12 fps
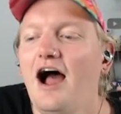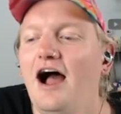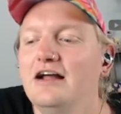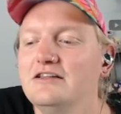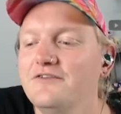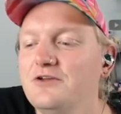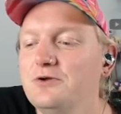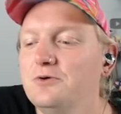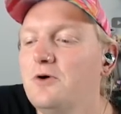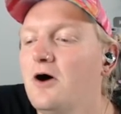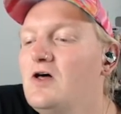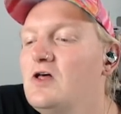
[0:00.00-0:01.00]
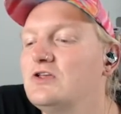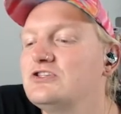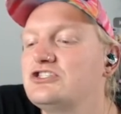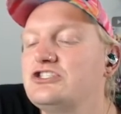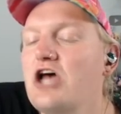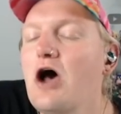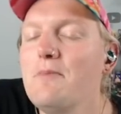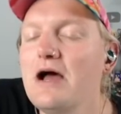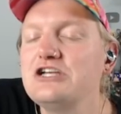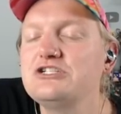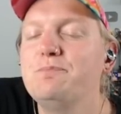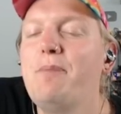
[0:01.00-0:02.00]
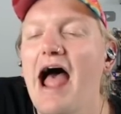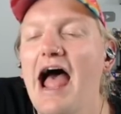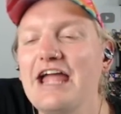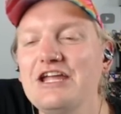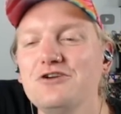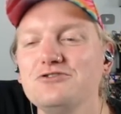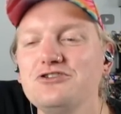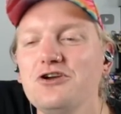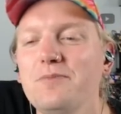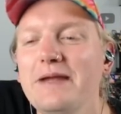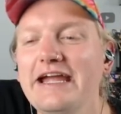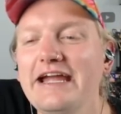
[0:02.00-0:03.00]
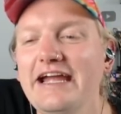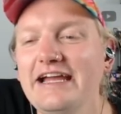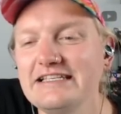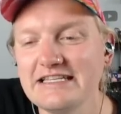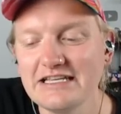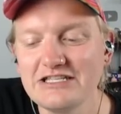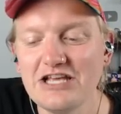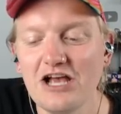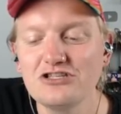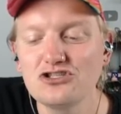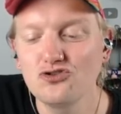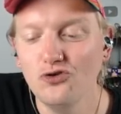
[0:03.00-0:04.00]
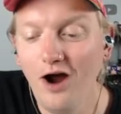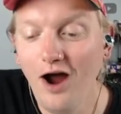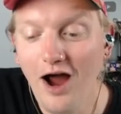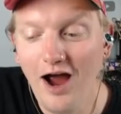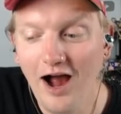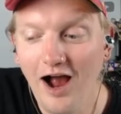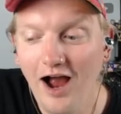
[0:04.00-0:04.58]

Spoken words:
I love you all so much. Bye, YouTubies. Subscribe.